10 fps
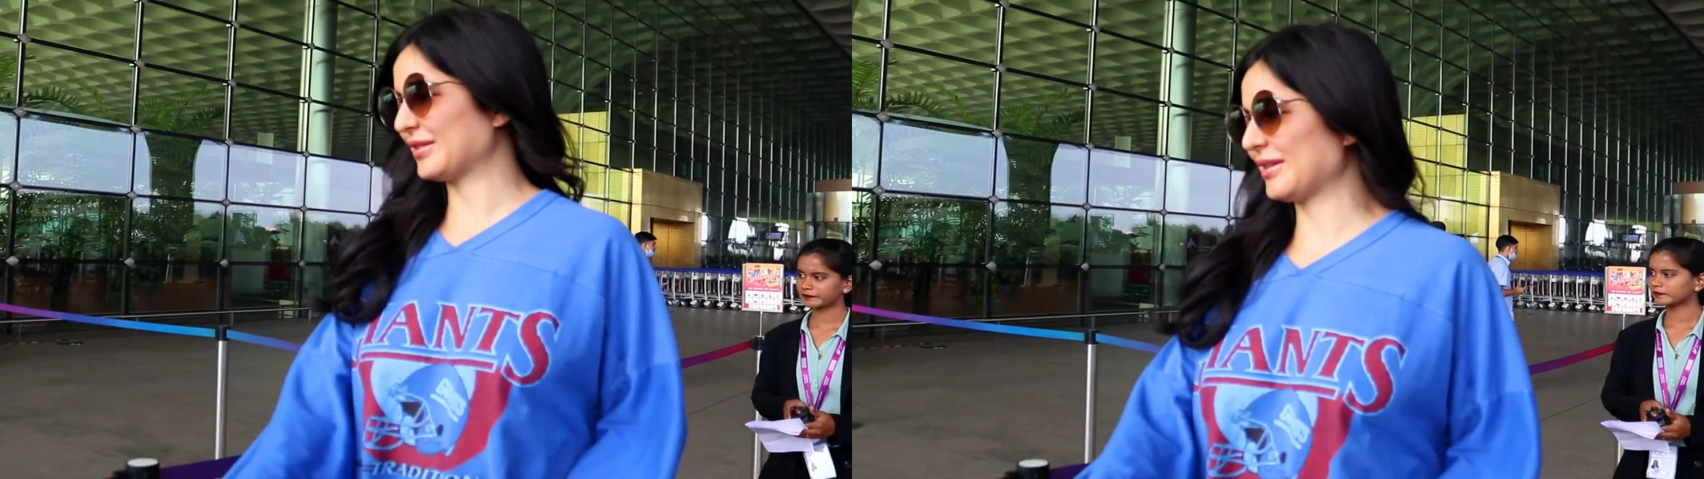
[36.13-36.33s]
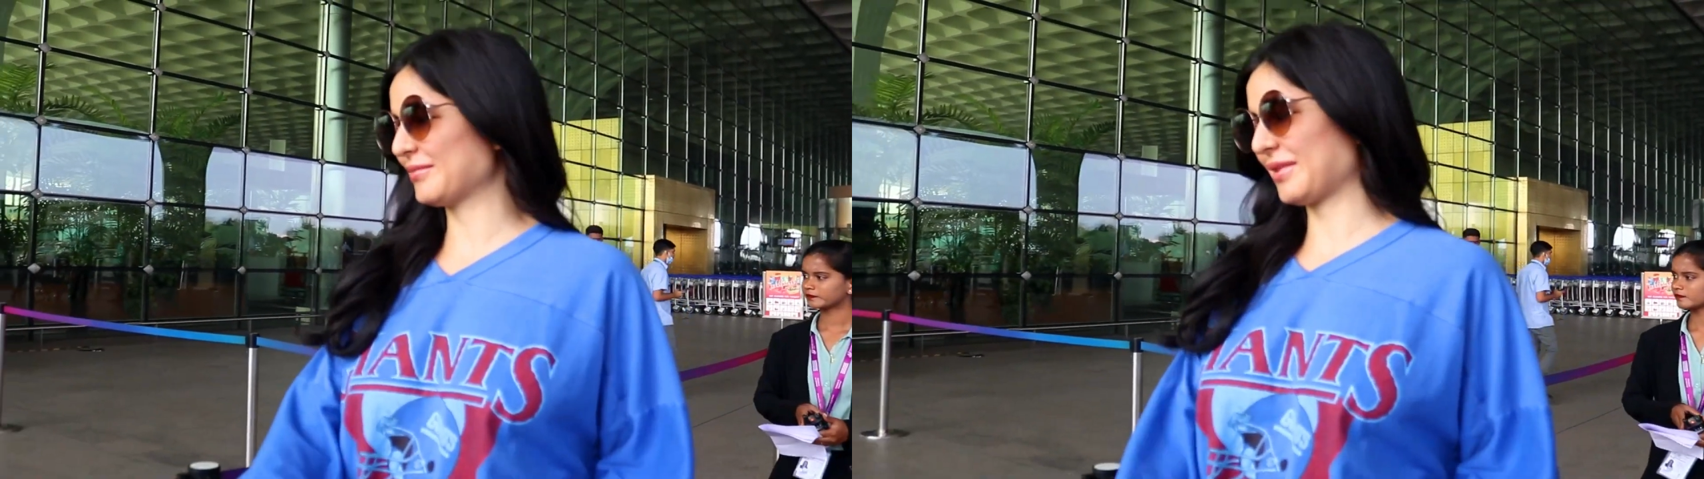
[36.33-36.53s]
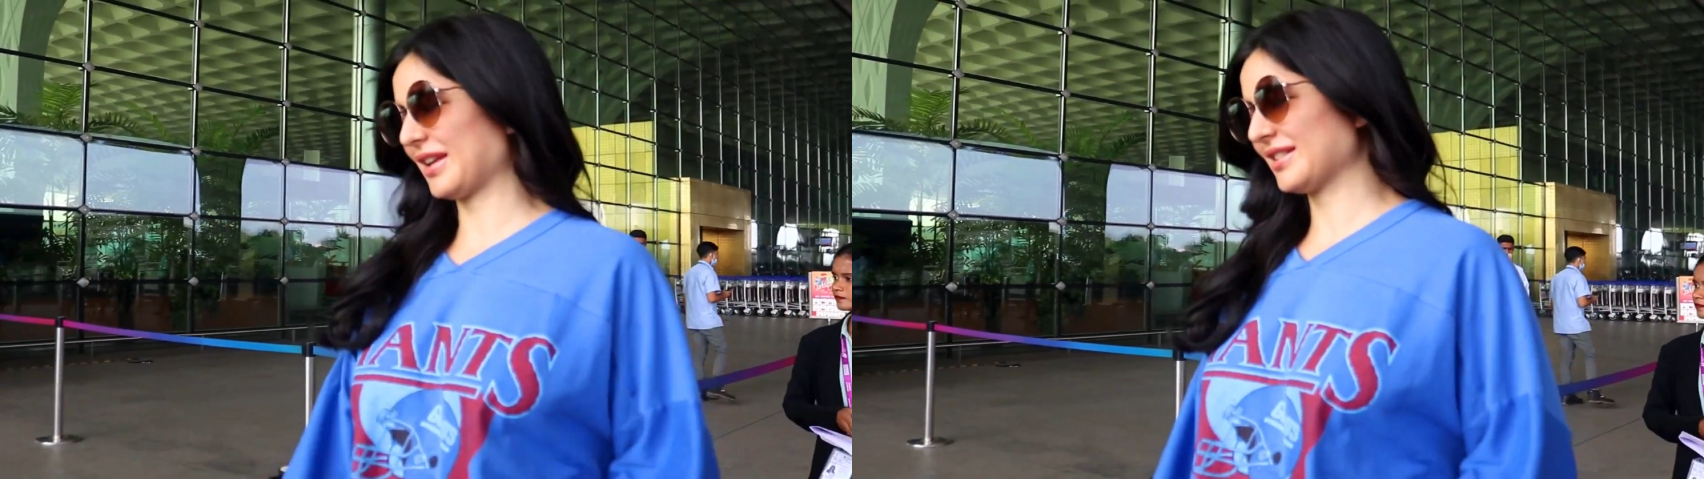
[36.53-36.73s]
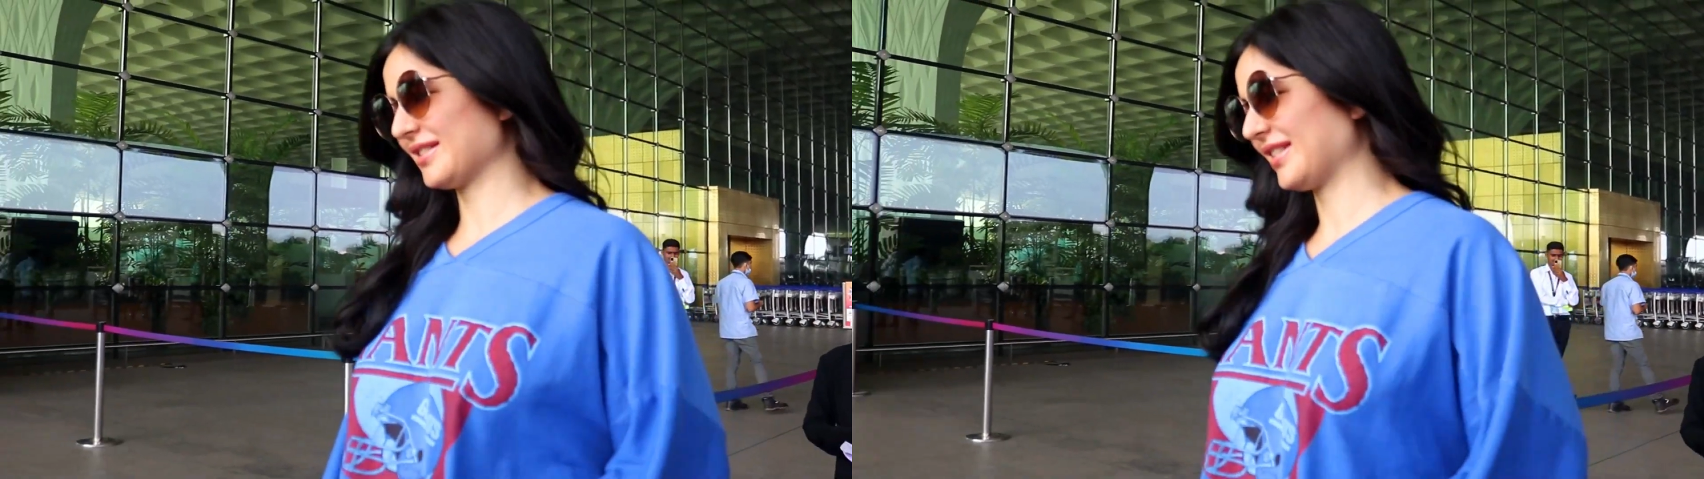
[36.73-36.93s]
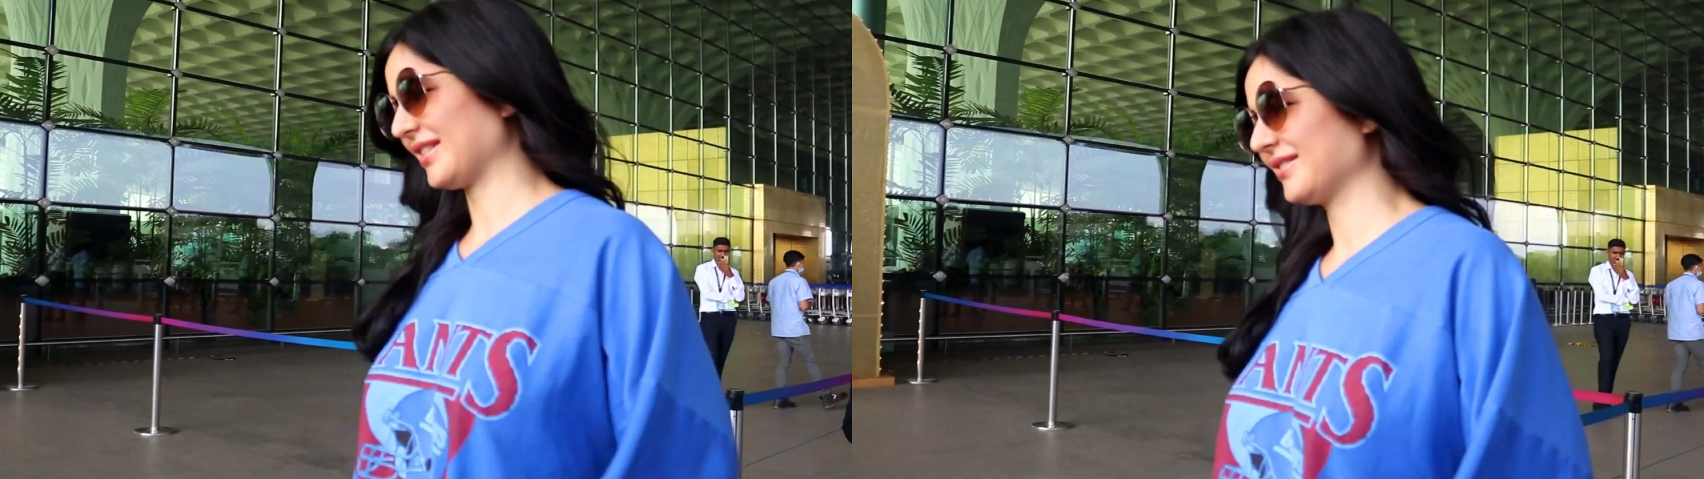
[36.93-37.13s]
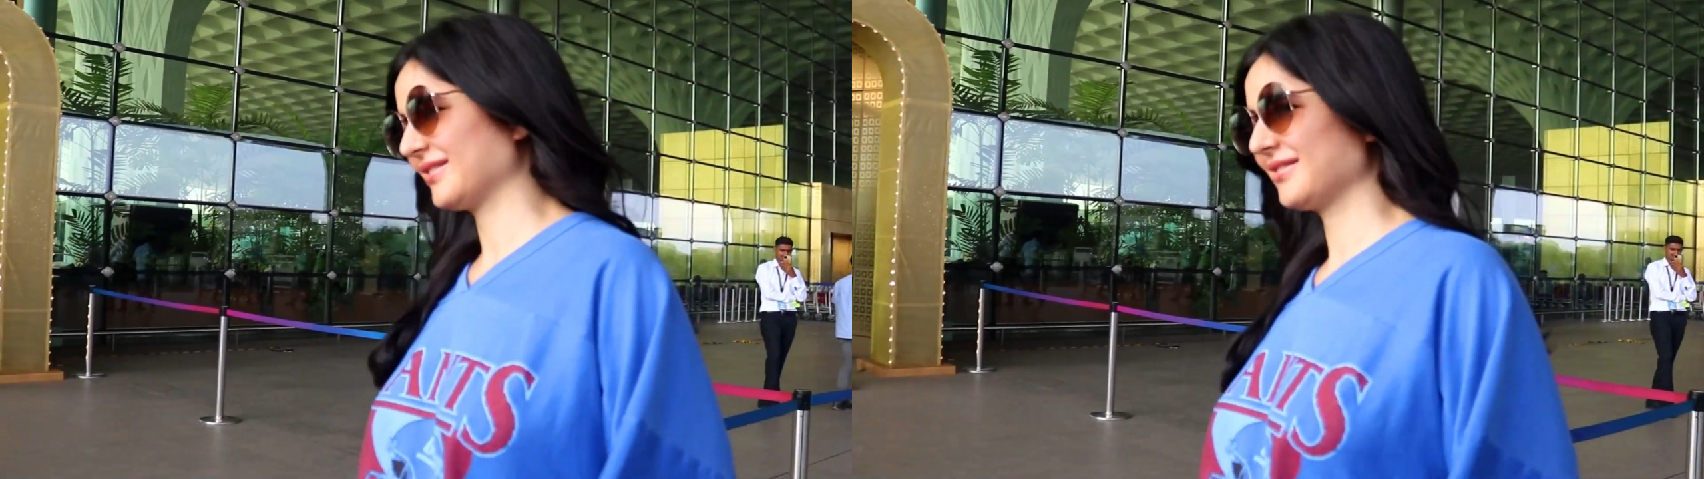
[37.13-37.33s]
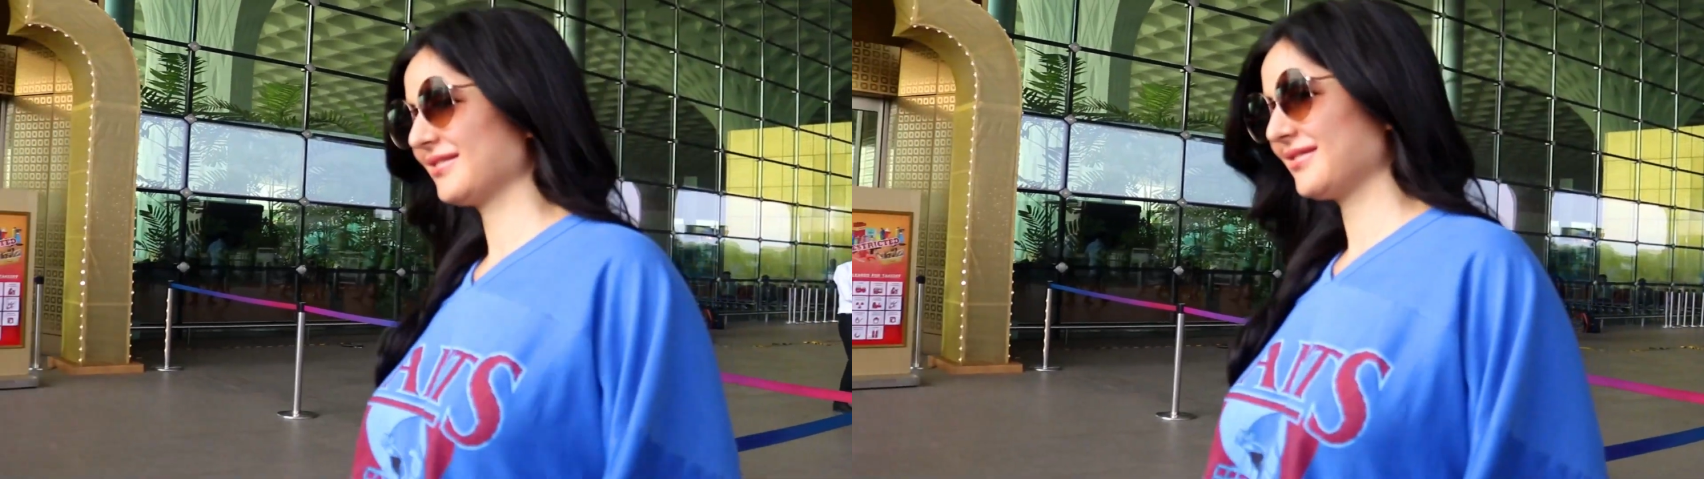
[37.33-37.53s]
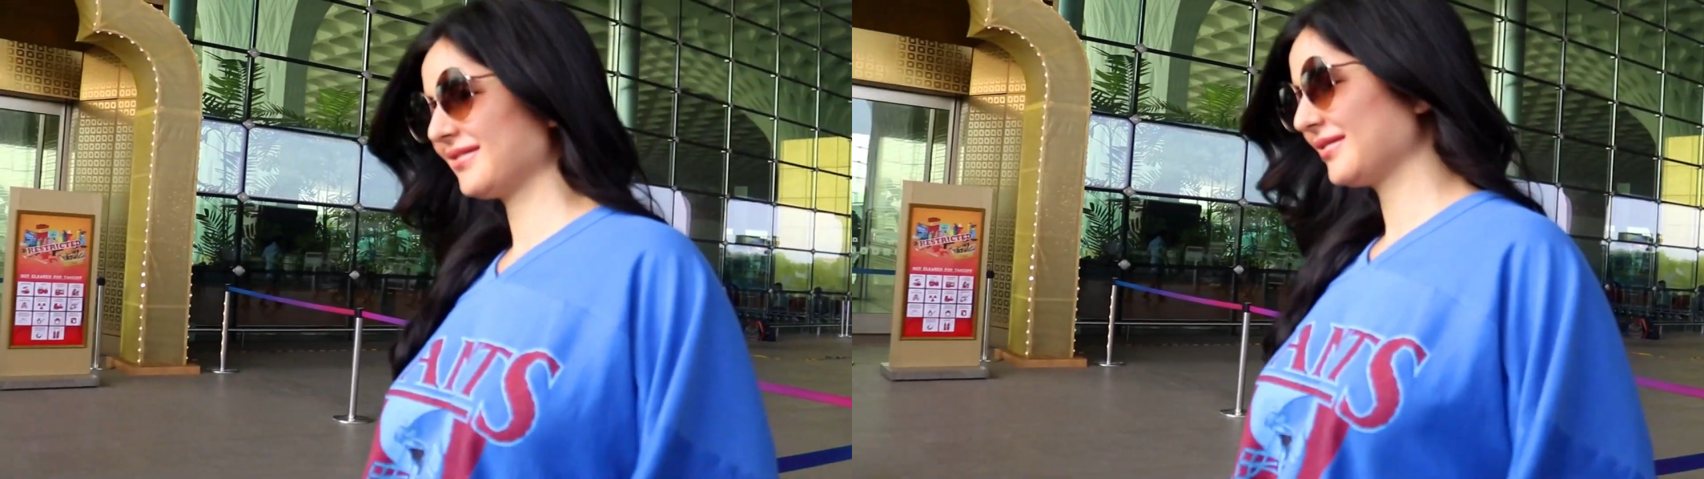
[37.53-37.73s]
She was seen clad in
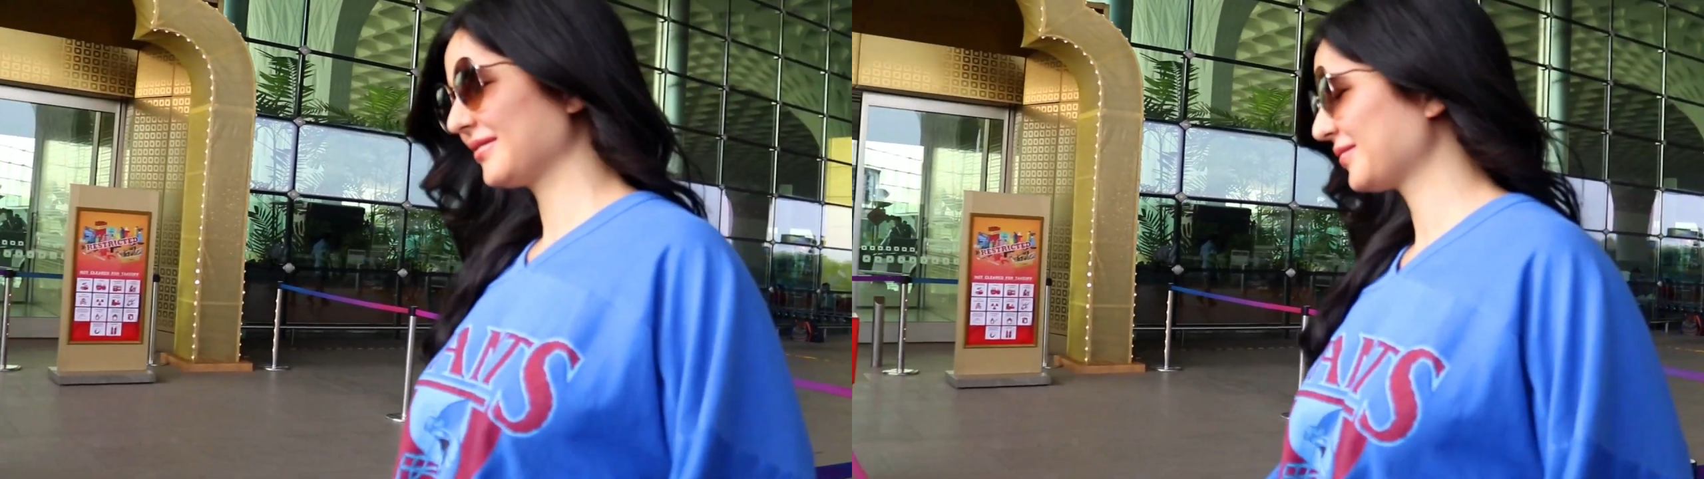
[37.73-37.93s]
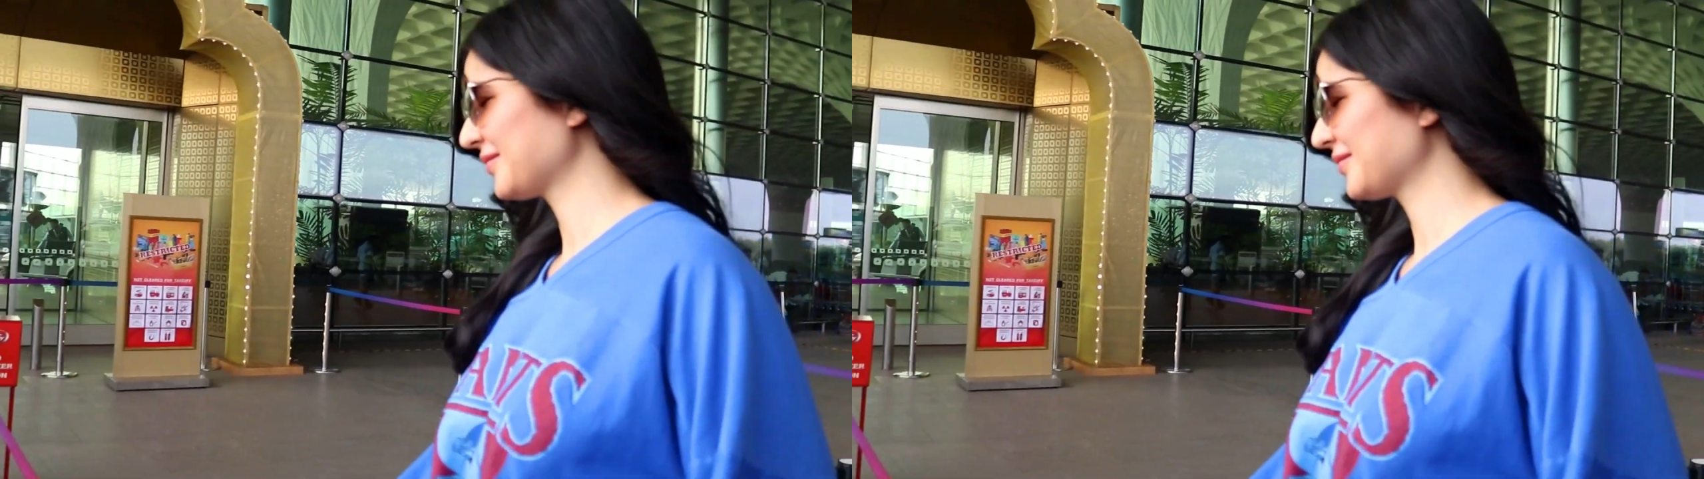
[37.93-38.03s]
a blue